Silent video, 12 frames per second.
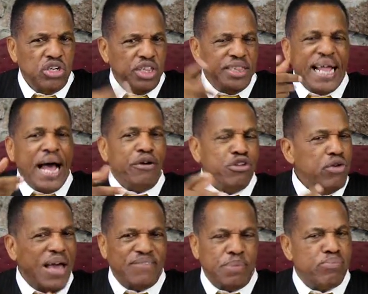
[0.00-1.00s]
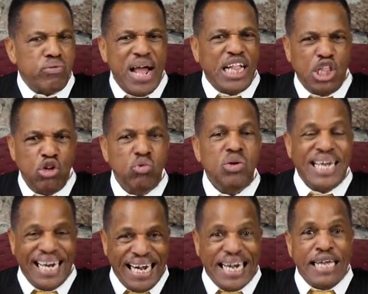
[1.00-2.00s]
Now you have a brand new
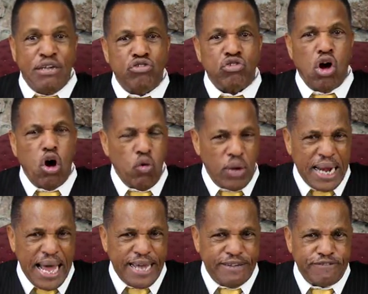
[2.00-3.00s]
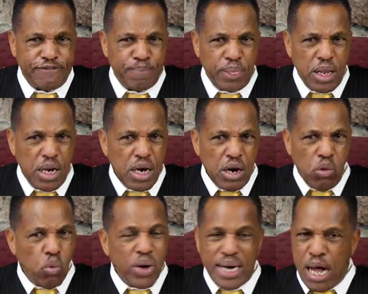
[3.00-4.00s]
lease on life.
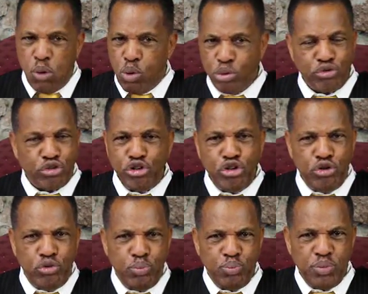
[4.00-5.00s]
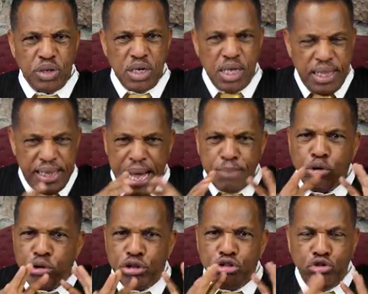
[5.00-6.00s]
What I want to do, and I'm
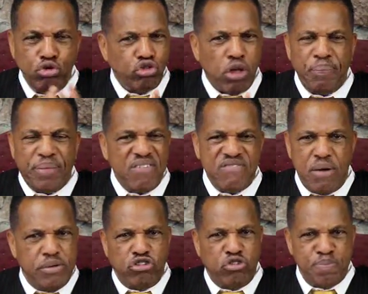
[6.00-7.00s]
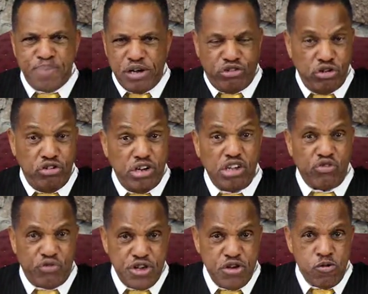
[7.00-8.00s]
going to do something very special
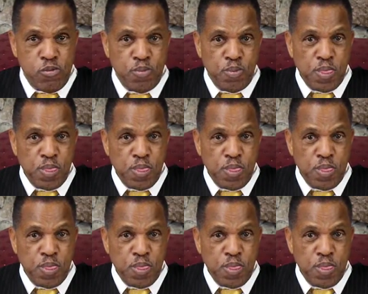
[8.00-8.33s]
just for you.